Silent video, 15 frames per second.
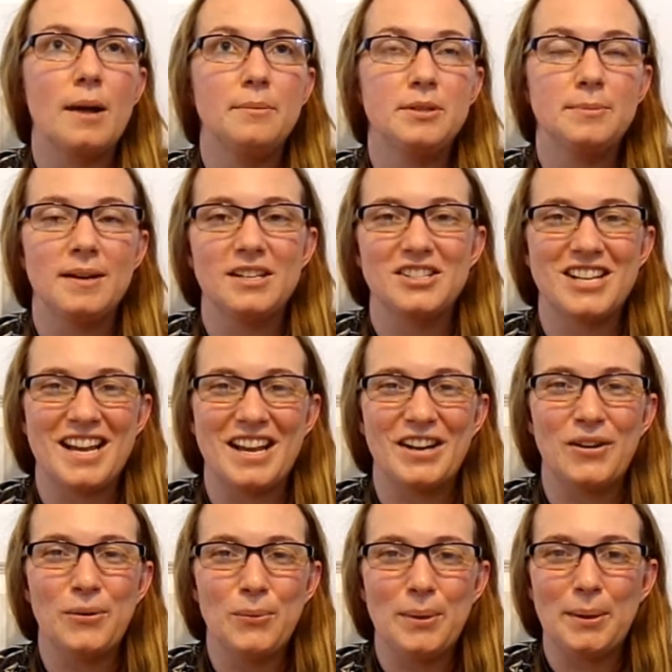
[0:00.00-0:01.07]
to my
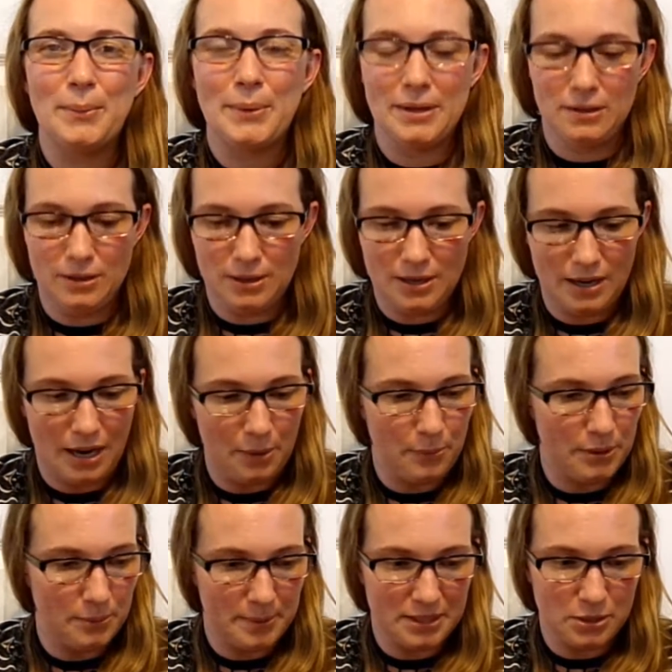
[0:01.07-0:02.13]
channel. I
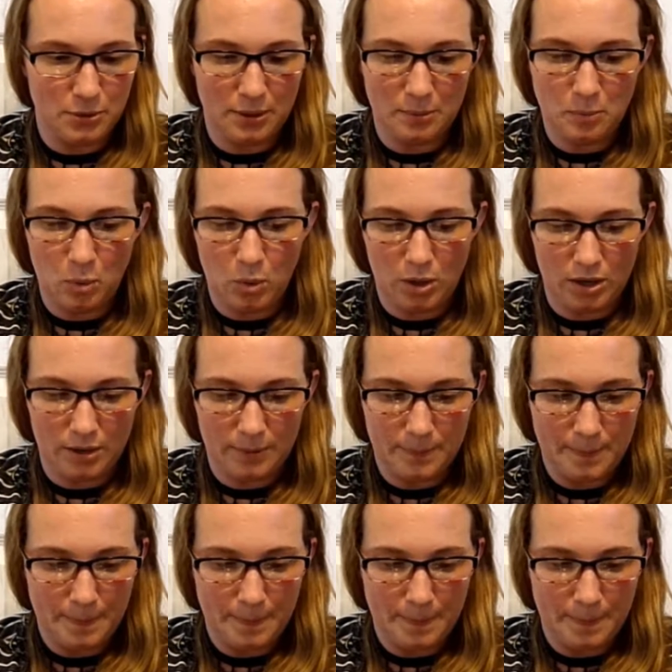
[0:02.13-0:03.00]
will be doing more